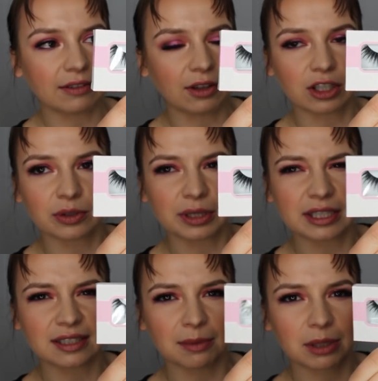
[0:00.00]

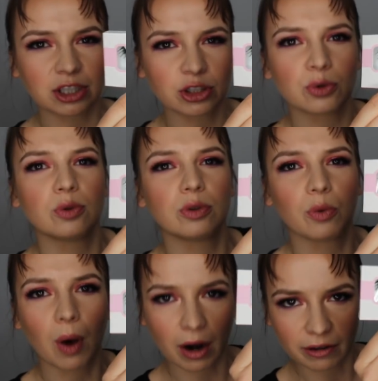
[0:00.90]
really similar to
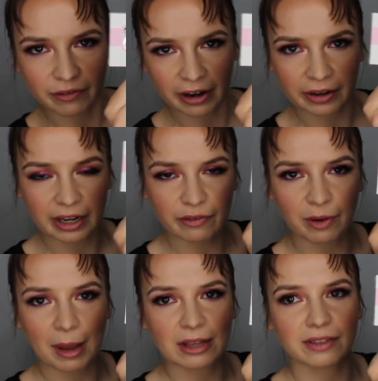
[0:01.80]
Noir Fairy
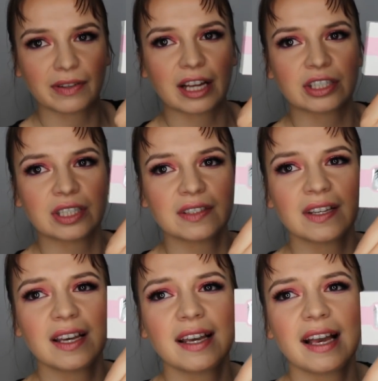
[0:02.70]
from House of
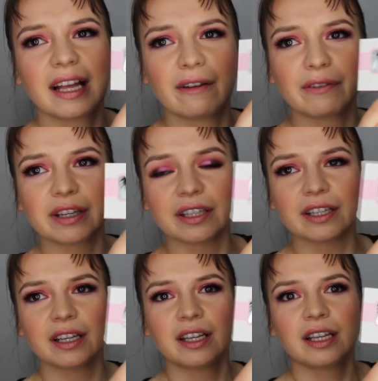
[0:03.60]
Lashes, and I
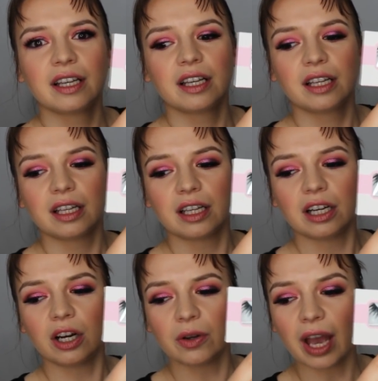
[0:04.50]
figured,
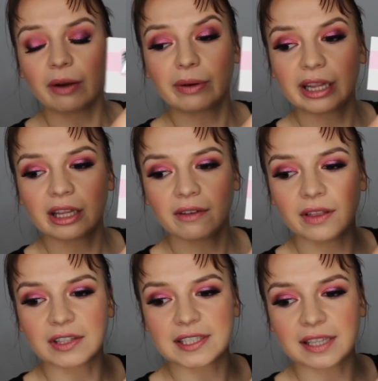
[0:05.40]
oh yeah, I really love
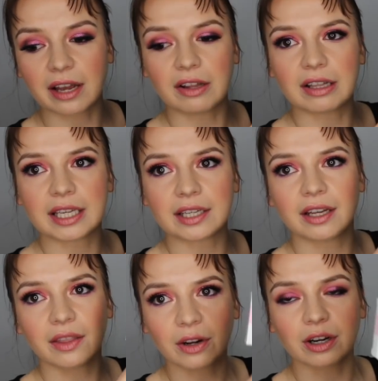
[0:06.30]
that style. I'll get
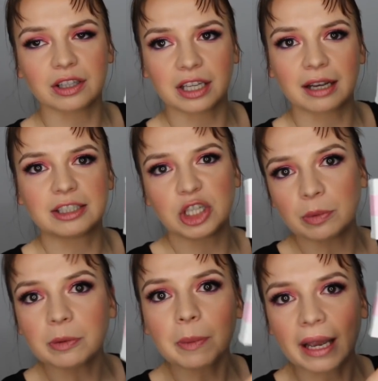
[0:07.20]
another, like a
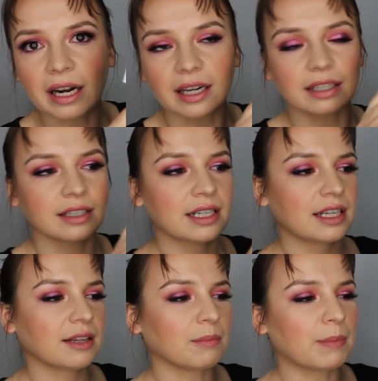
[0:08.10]
dupe pair,
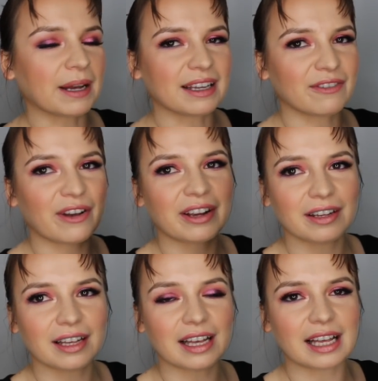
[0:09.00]
but if
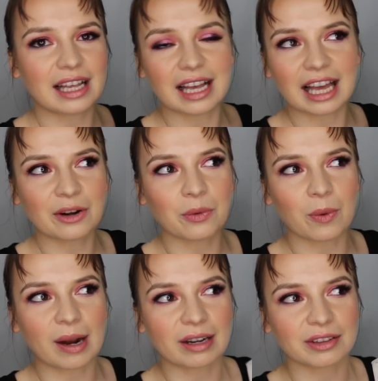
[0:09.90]
I don't
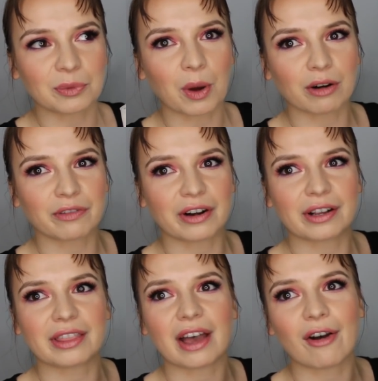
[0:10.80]
wear Noir
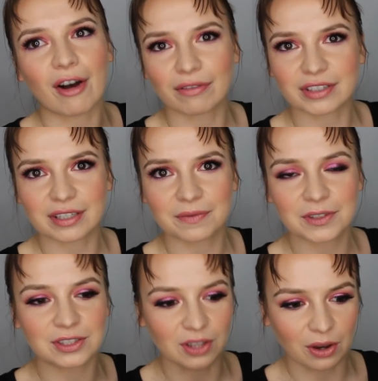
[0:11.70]
Fairy that often,
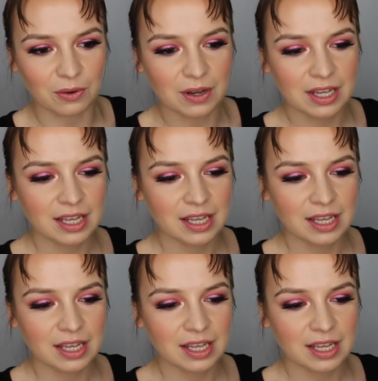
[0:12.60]
so